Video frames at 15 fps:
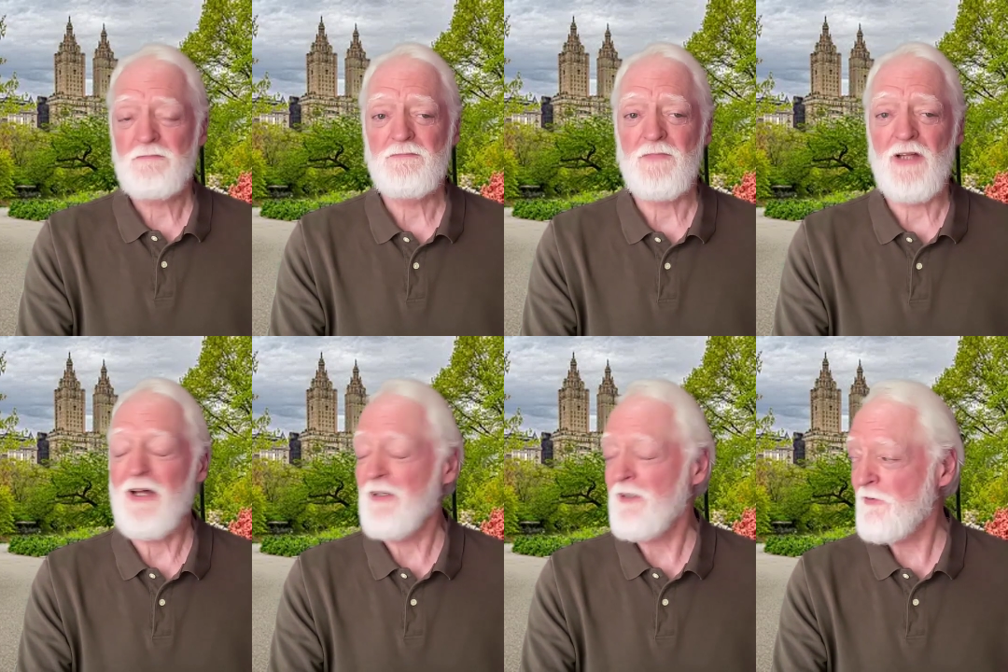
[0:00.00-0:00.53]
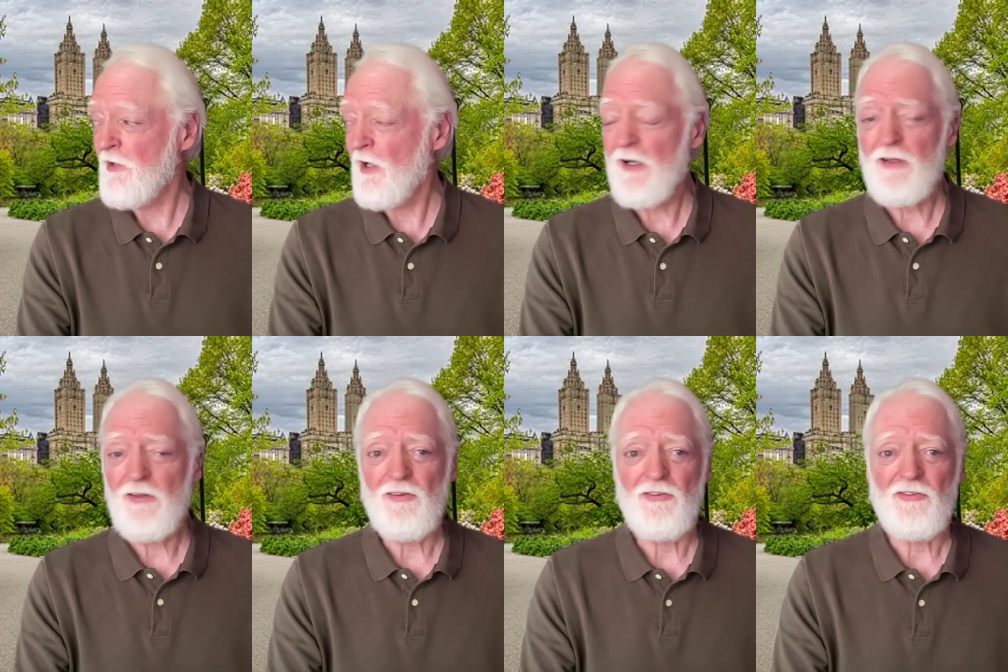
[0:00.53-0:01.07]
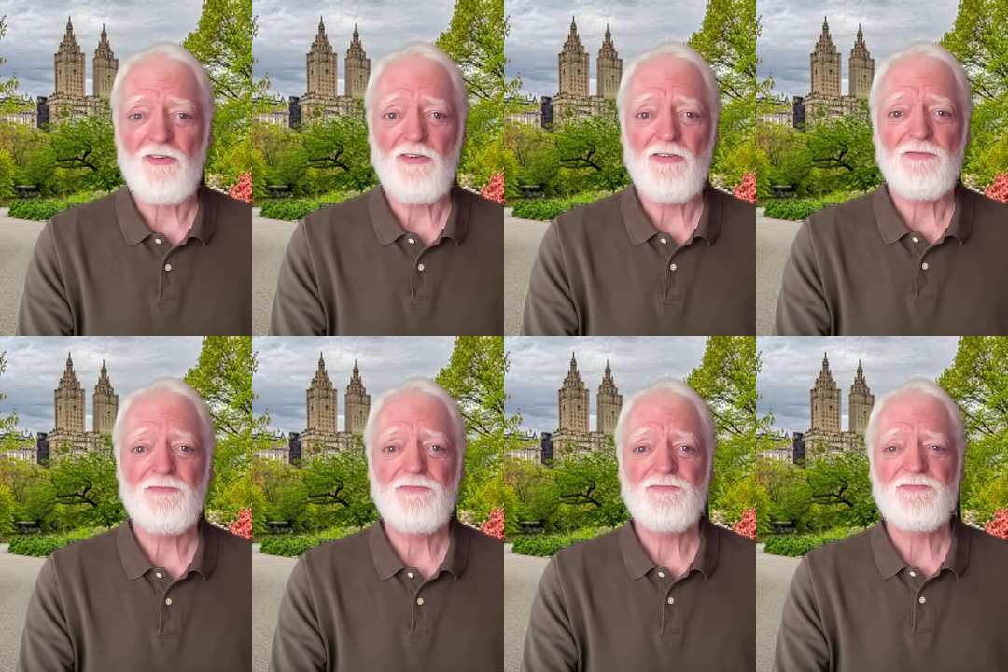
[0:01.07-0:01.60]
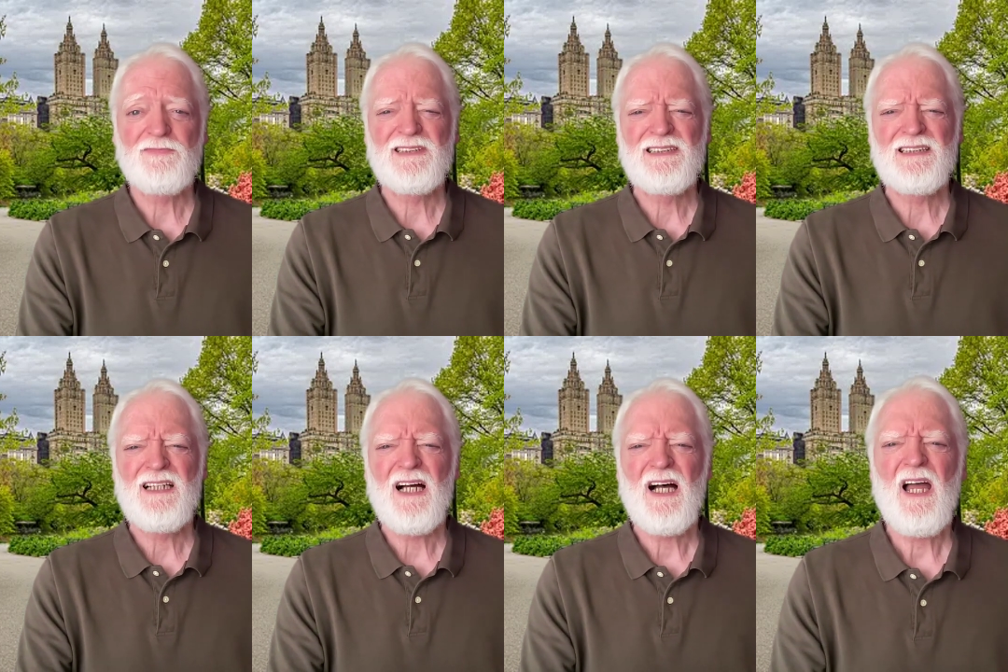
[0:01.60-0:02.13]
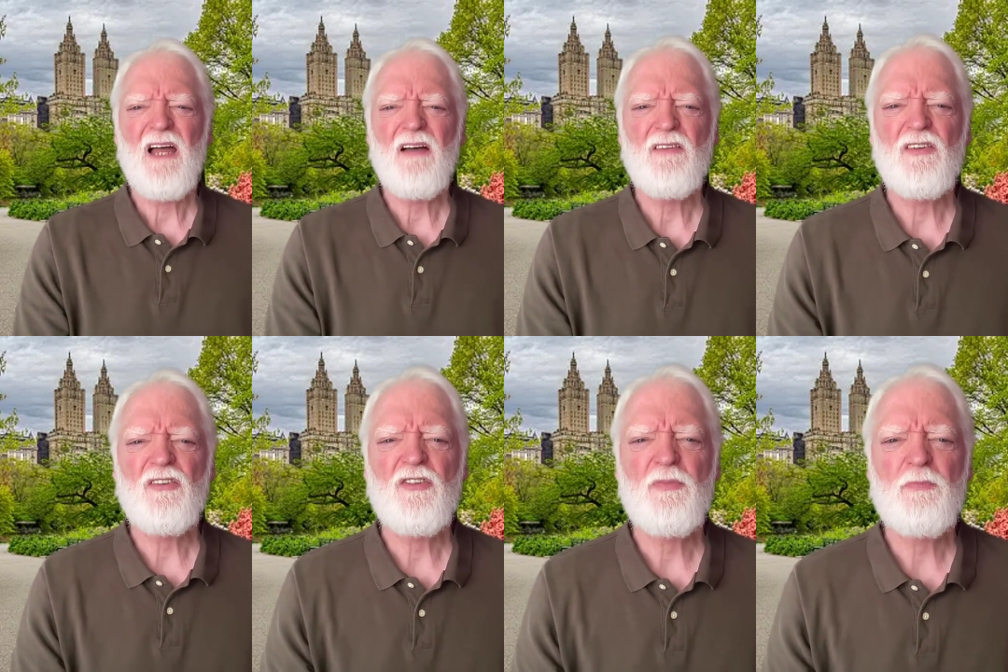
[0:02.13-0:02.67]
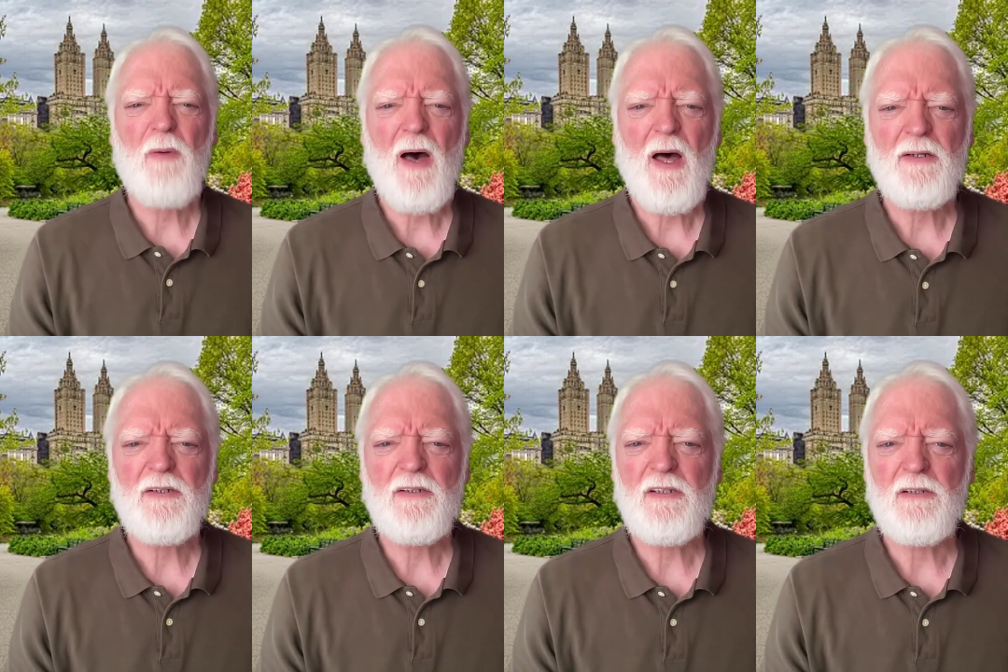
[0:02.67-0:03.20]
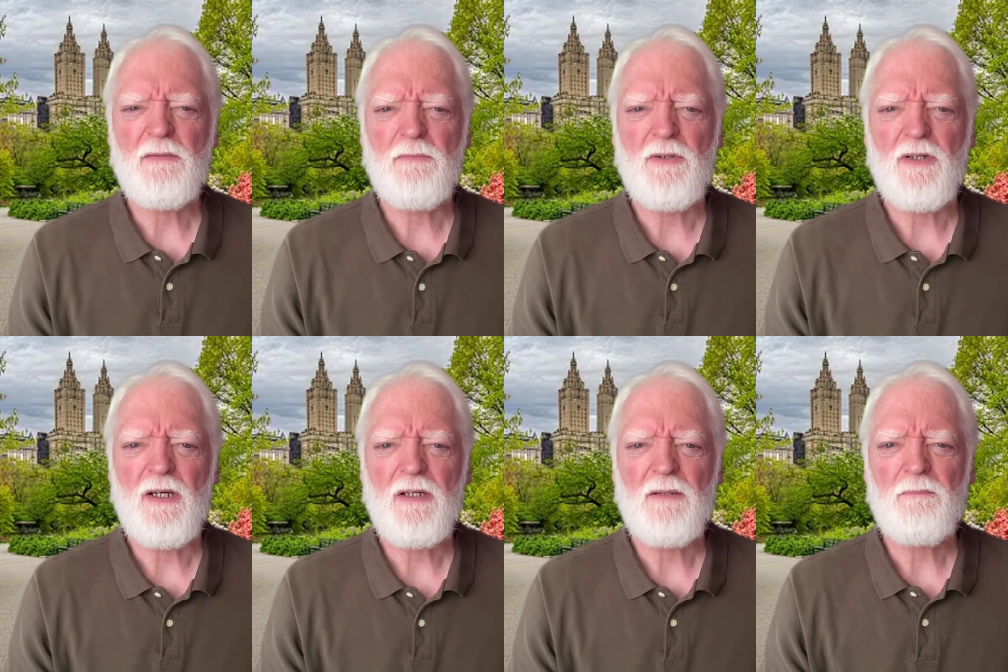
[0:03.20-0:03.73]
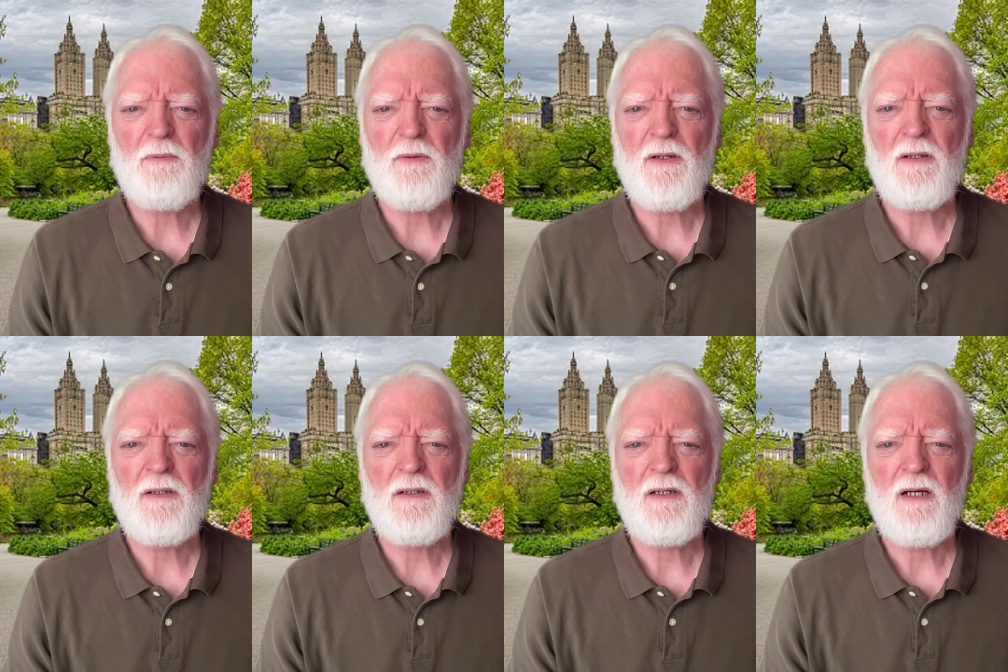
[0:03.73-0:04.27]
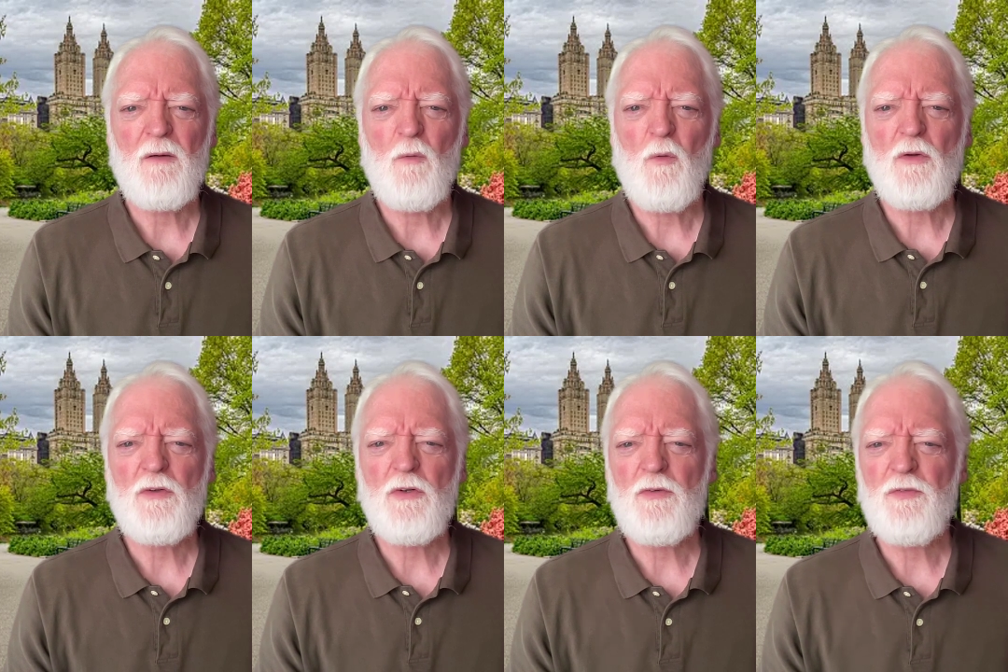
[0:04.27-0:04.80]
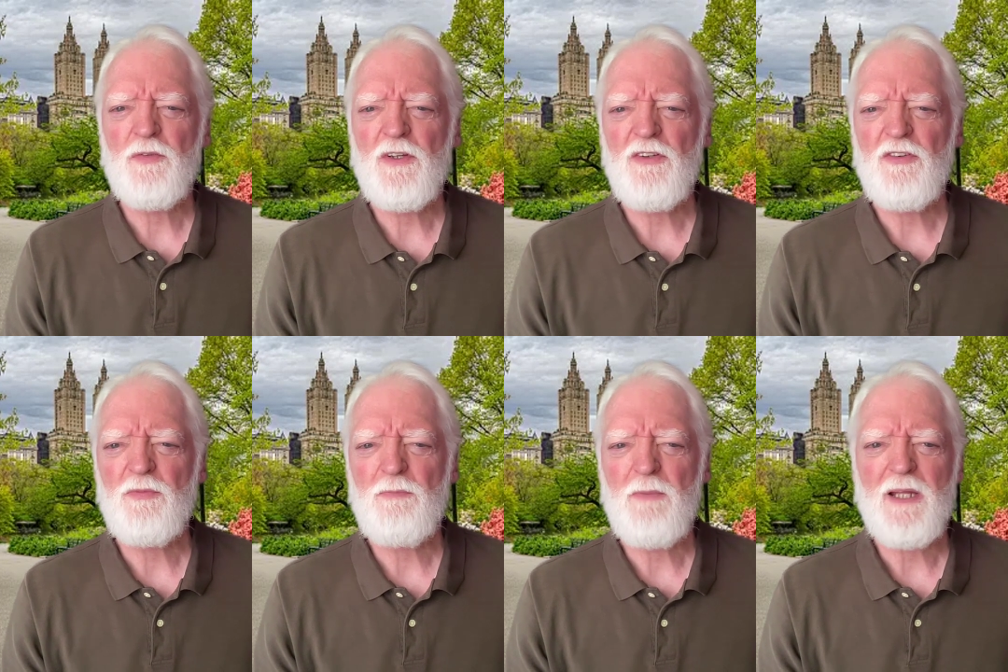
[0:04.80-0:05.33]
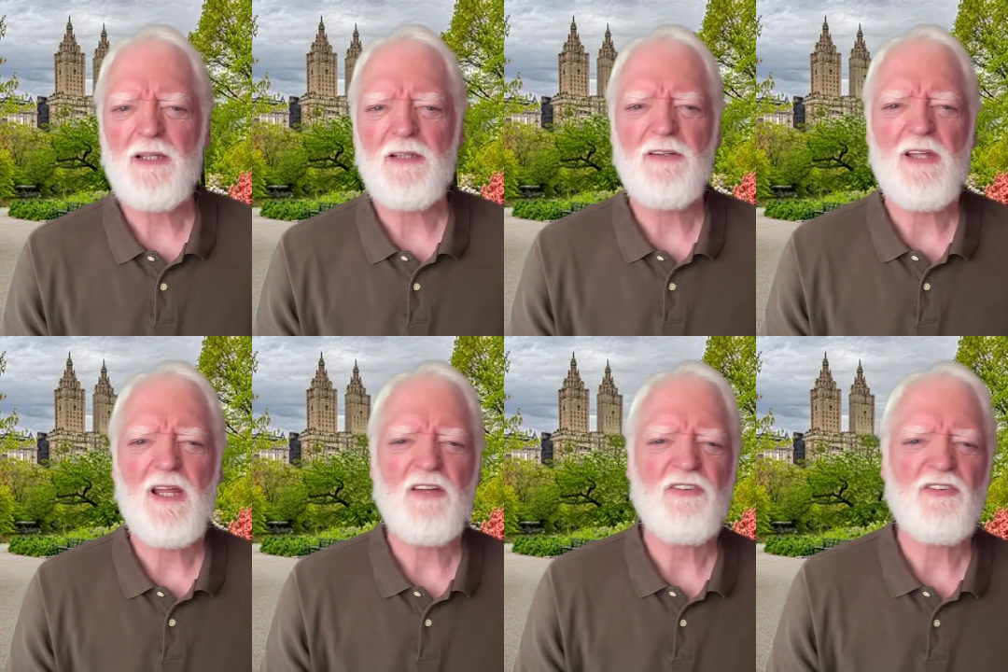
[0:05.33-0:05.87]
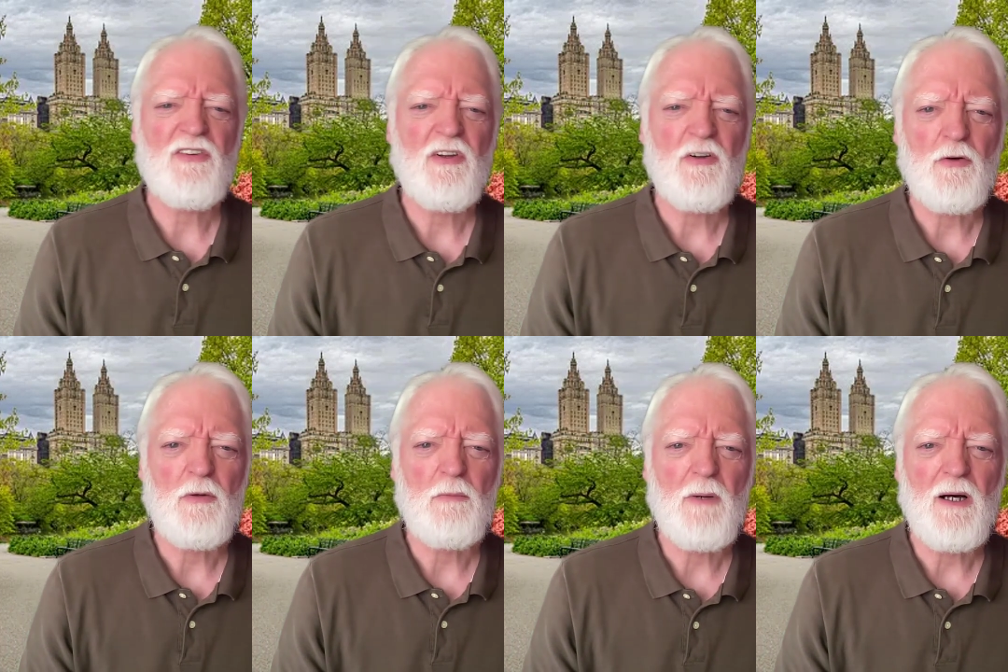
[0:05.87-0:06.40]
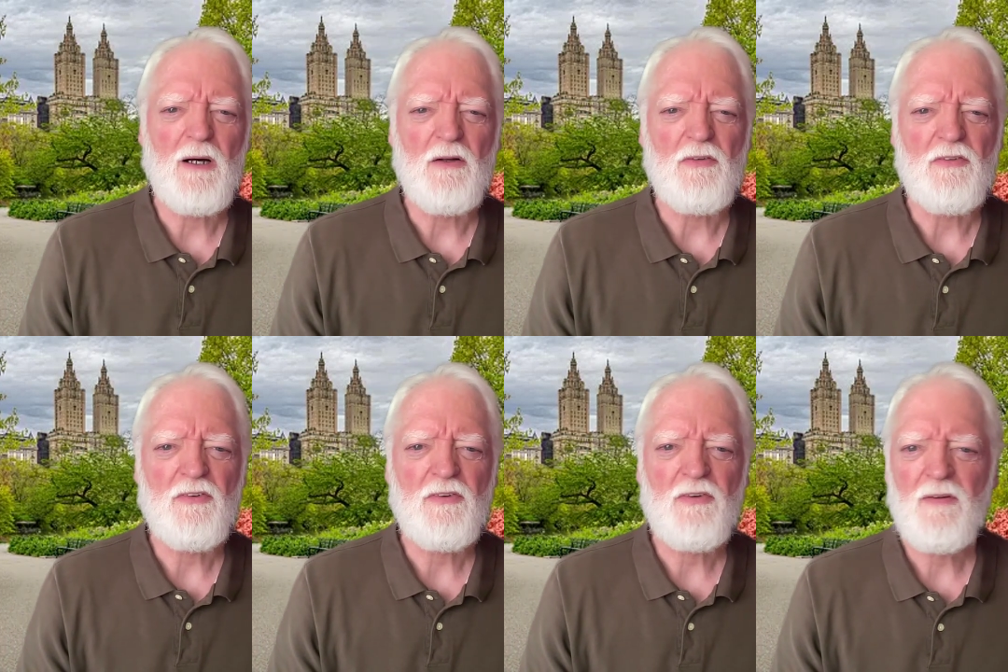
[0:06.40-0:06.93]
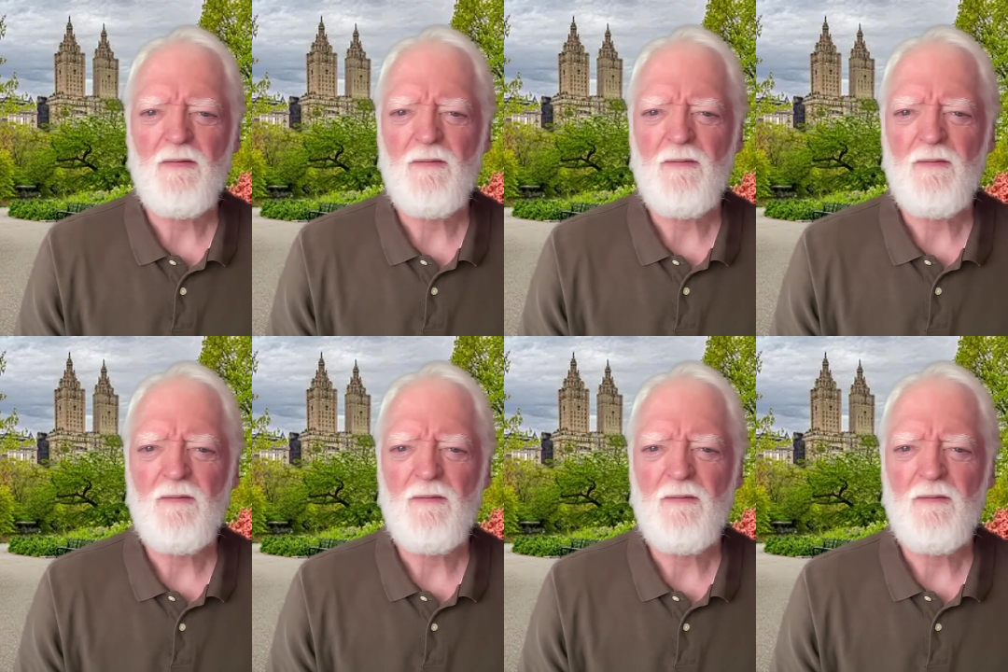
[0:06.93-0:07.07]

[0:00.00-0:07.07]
That he does. I haven't spotted him yet, but I wonder if he's made a nest hereabouts.